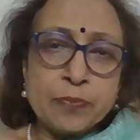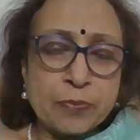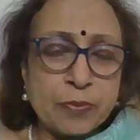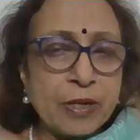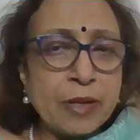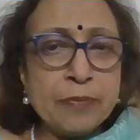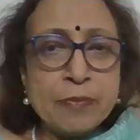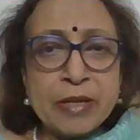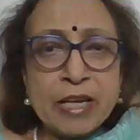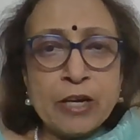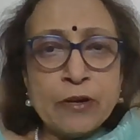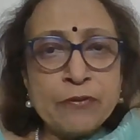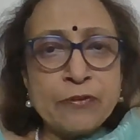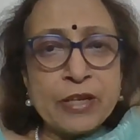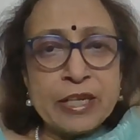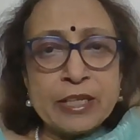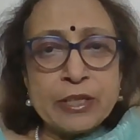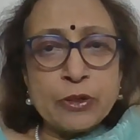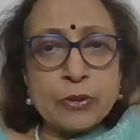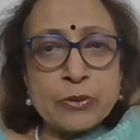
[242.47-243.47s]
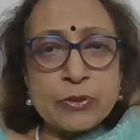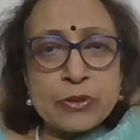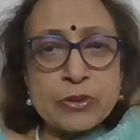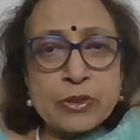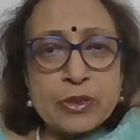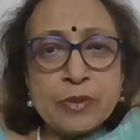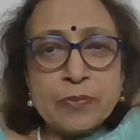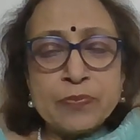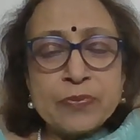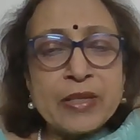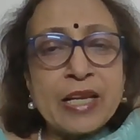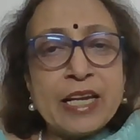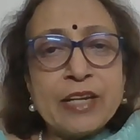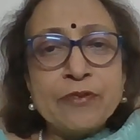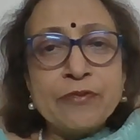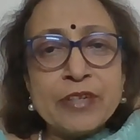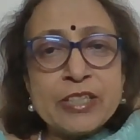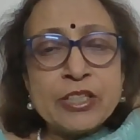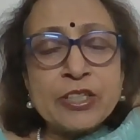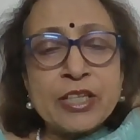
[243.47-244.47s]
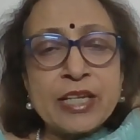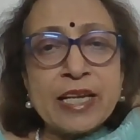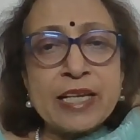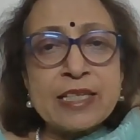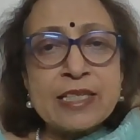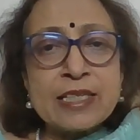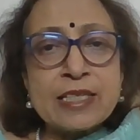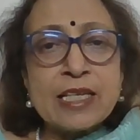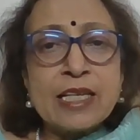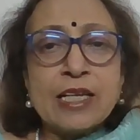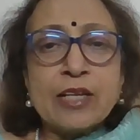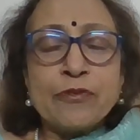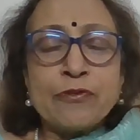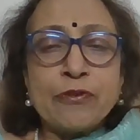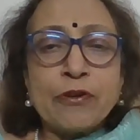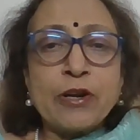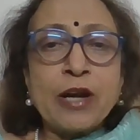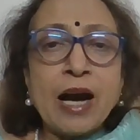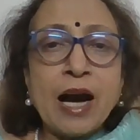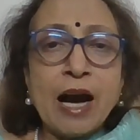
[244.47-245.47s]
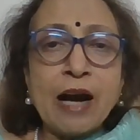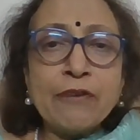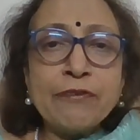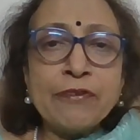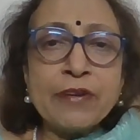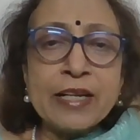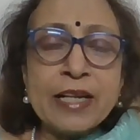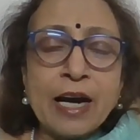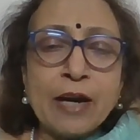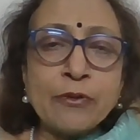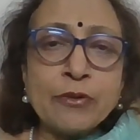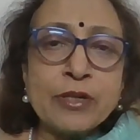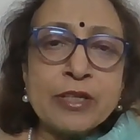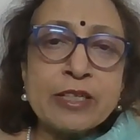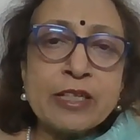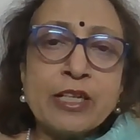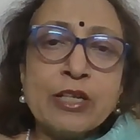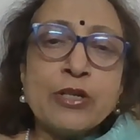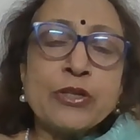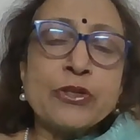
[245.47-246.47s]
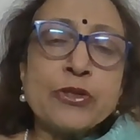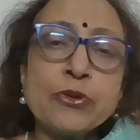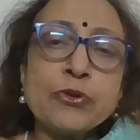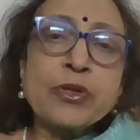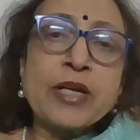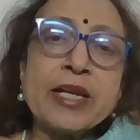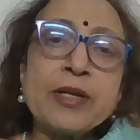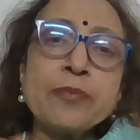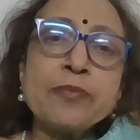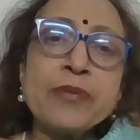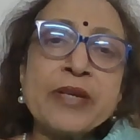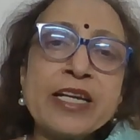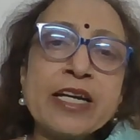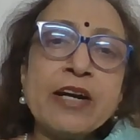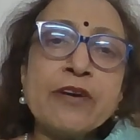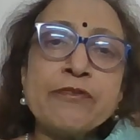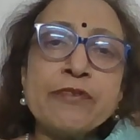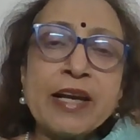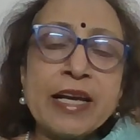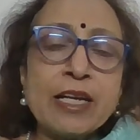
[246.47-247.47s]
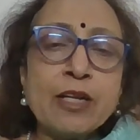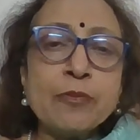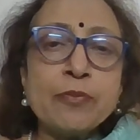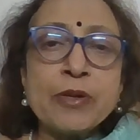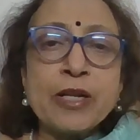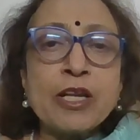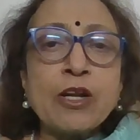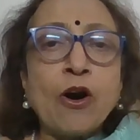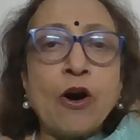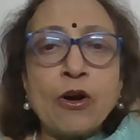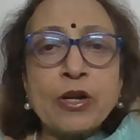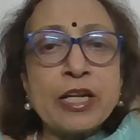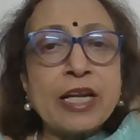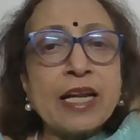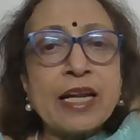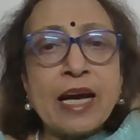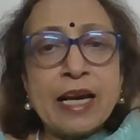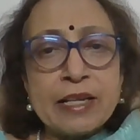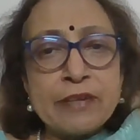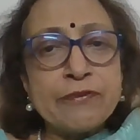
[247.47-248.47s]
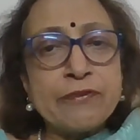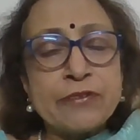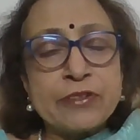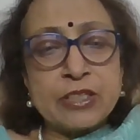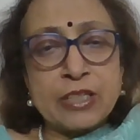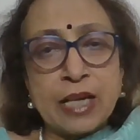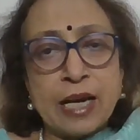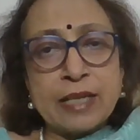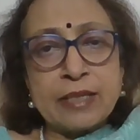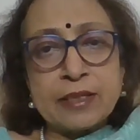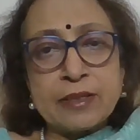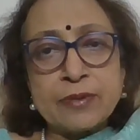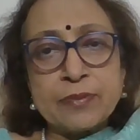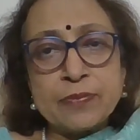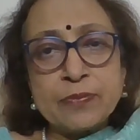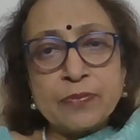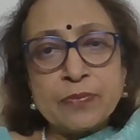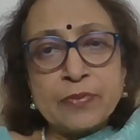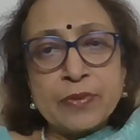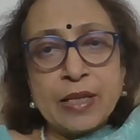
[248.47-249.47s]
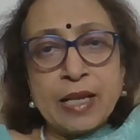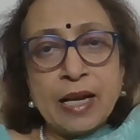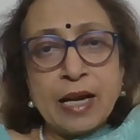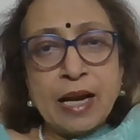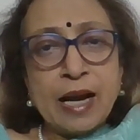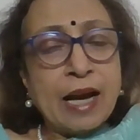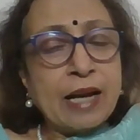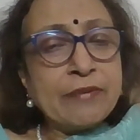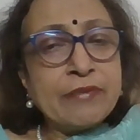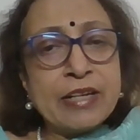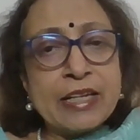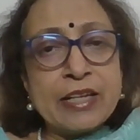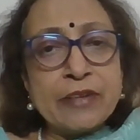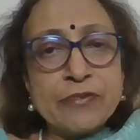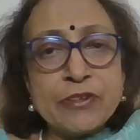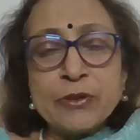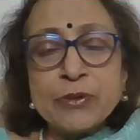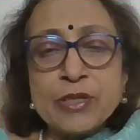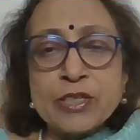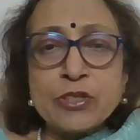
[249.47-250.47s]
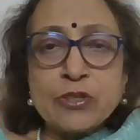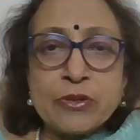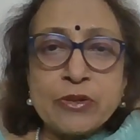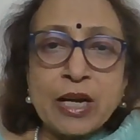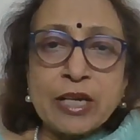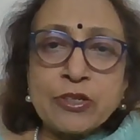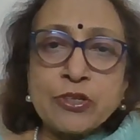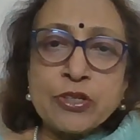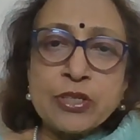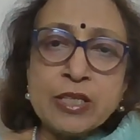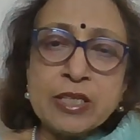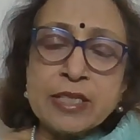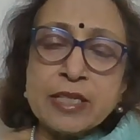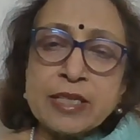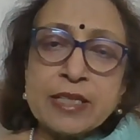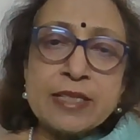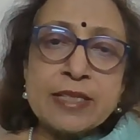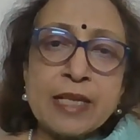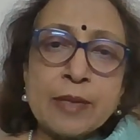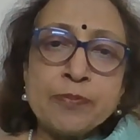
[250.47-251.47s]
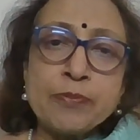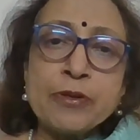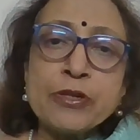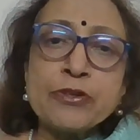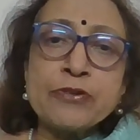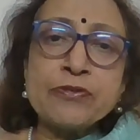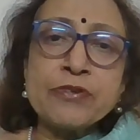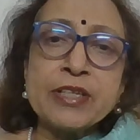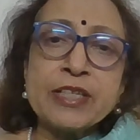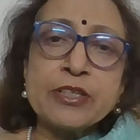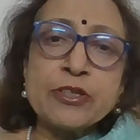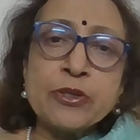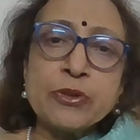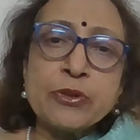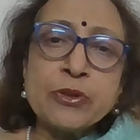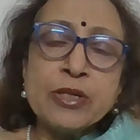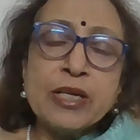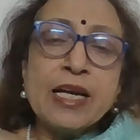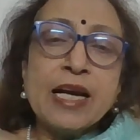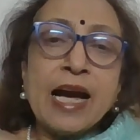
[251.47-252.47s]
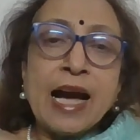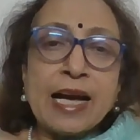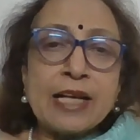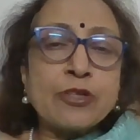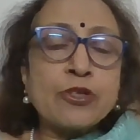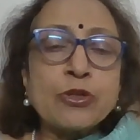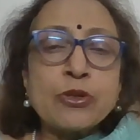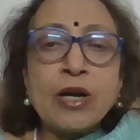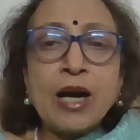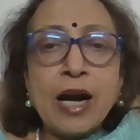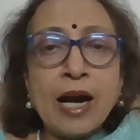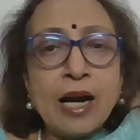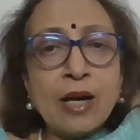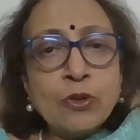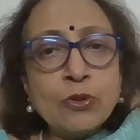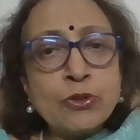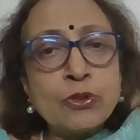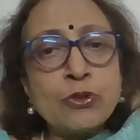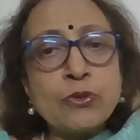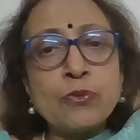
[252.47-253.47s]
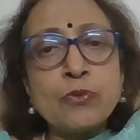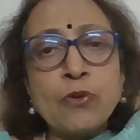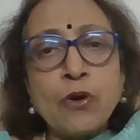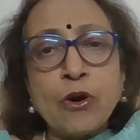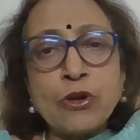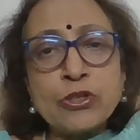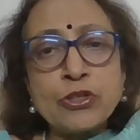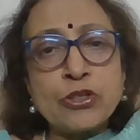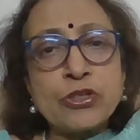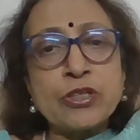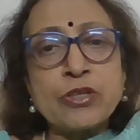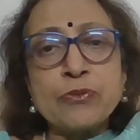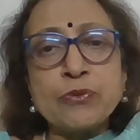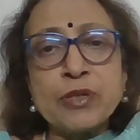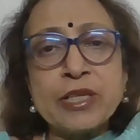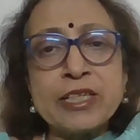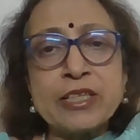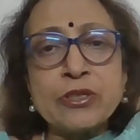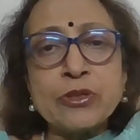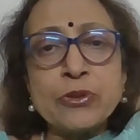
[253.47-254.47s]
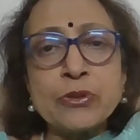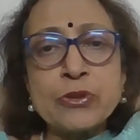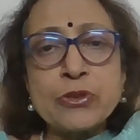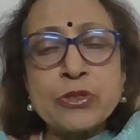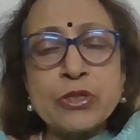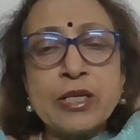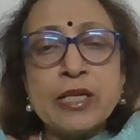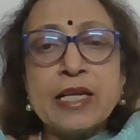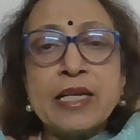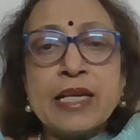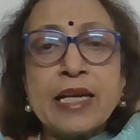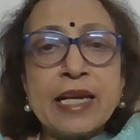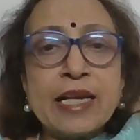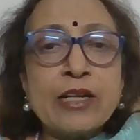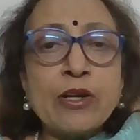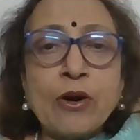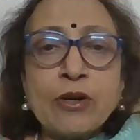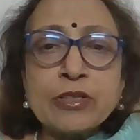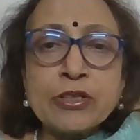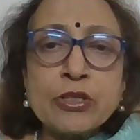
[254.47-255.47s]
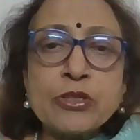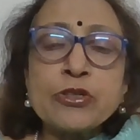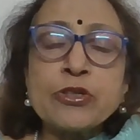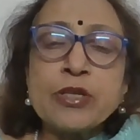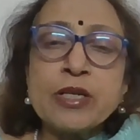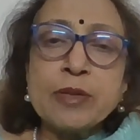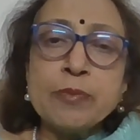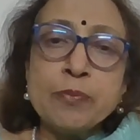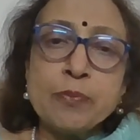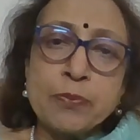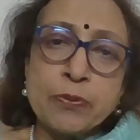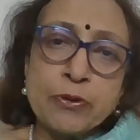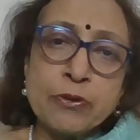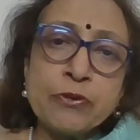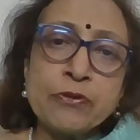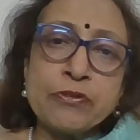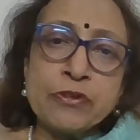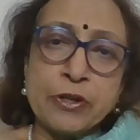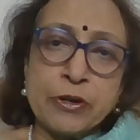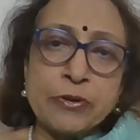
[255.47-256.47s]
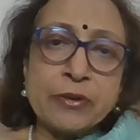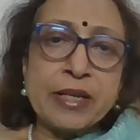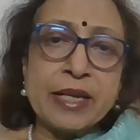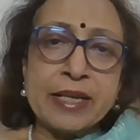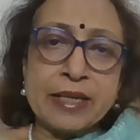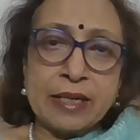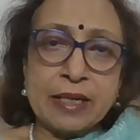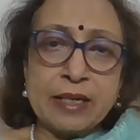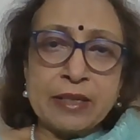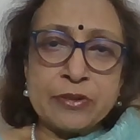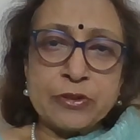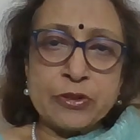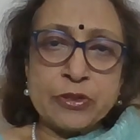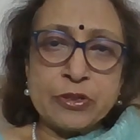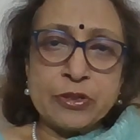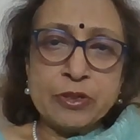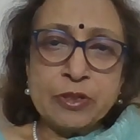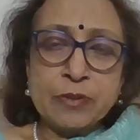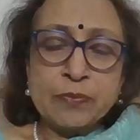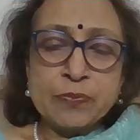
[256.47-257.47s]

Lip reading: premiere videos, in which case, for half an hour, you can be available on live chat. I will give you instructions in a separate video as to how to watch the videos in order to improve your English.